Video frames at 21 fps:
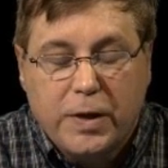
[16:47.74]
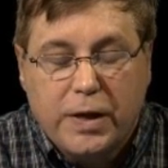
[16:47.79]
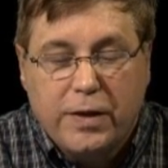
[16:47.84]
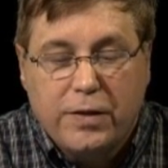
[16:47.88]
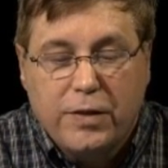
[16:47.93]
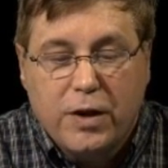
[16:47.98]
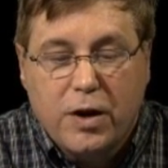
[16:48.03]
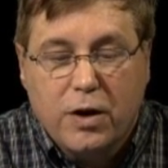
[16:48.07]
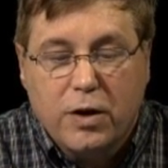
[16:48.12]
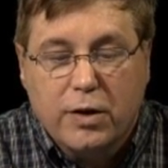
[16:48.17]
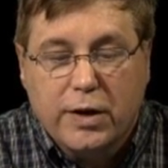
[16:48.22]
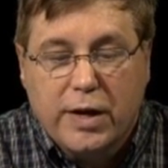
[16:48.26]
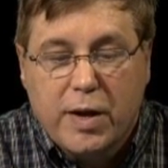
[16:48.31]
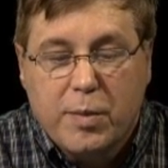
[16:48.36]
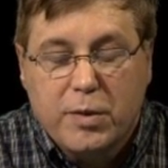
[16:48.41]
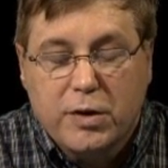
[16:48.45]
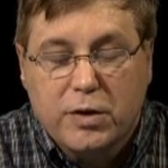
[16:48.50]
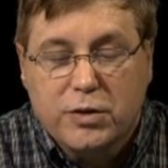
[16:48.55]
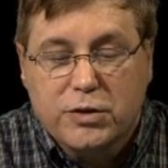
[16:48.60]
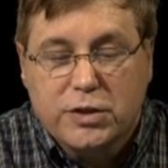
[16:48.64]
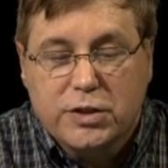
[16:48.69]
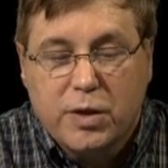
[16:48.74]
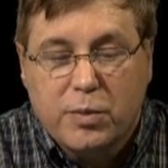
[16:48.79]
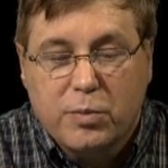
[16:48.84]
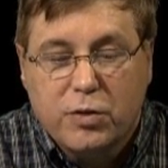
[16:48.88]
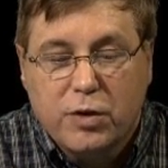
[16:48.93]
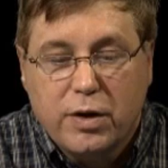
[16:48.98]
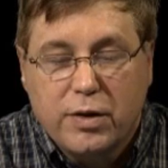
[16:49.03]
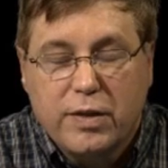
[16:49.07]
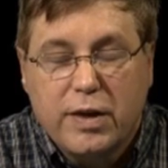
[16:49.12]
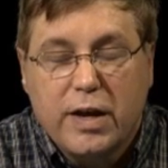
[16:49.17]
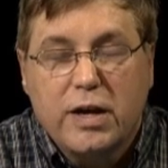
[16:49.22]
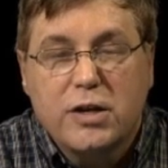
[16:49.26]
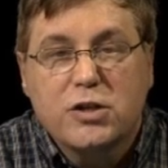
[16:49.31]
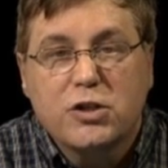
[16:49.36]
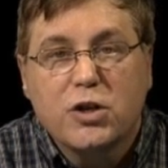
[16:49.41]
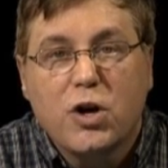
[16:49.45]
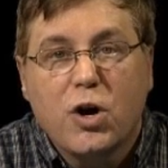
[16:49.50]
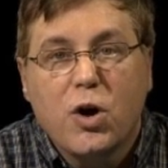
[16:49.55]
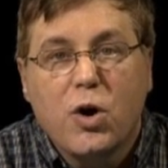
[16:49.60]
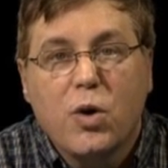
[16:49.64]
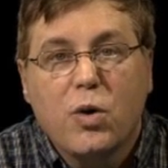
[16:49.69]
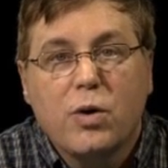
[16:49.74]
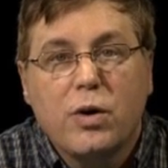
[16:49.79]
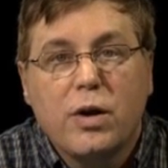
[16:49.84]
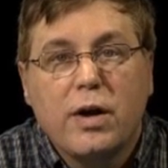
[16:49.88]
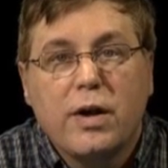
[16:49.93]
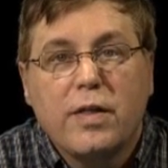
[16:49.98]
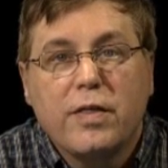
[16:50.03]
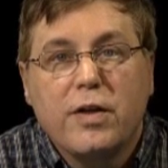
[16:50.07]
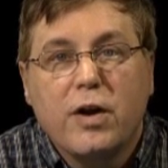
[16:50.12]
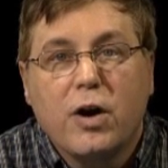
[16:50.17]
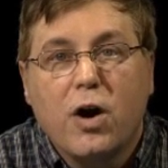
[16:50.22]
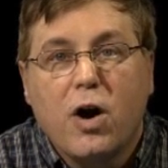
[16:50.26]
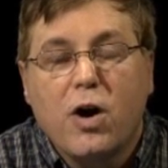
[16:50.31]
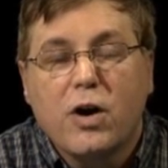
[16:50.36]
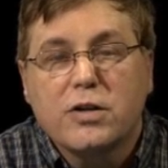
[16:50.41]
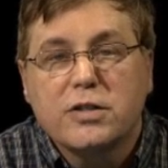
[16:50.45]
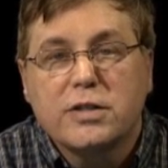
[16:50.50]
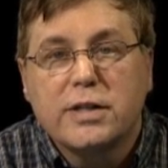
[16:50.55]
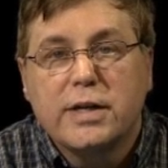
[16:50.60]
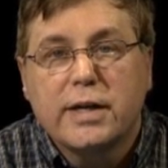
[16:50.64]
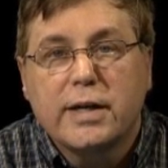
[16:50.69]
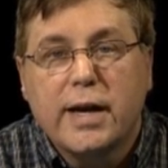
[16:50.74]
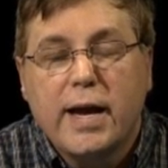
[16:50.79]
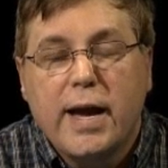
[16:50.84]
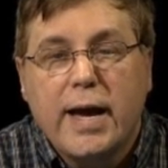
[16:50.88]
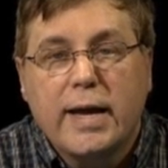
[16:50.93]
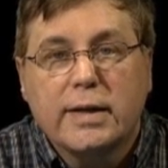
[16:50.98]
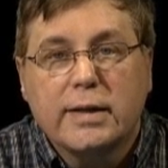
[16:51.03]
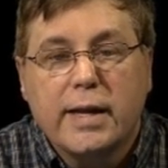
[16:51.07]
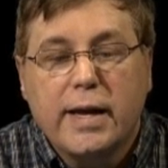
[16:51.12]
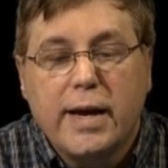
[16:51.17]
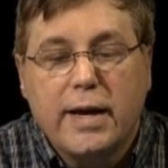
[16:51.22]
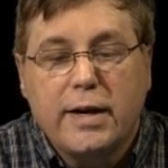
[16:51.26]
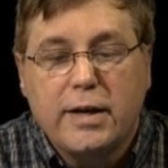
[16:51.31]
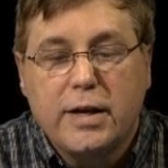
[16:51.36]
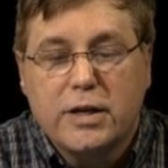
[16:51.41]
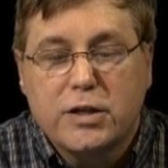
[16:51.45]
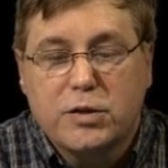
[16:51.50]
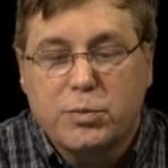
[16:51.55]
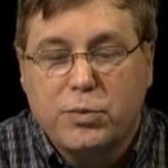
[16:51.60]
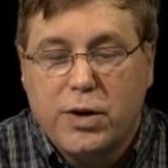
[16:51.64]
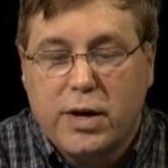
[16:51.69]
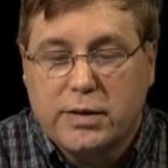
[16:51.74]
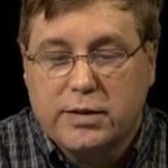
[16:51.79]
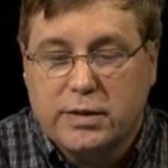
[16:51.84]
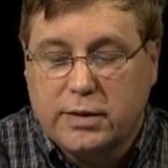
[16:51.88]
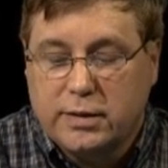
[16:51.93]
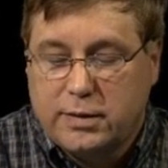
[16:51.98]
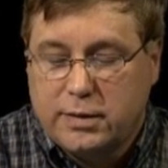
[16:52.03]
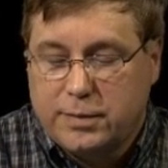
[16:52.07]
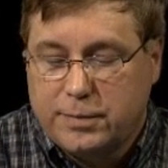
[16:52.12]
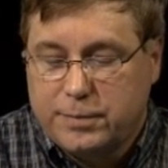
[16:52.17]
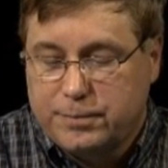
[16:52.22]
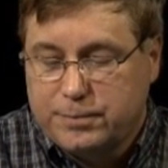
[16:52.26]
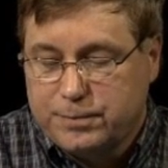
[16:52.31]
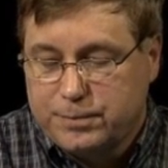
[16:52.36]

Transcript: in their chemical summary, they show their arsenic and lead is present,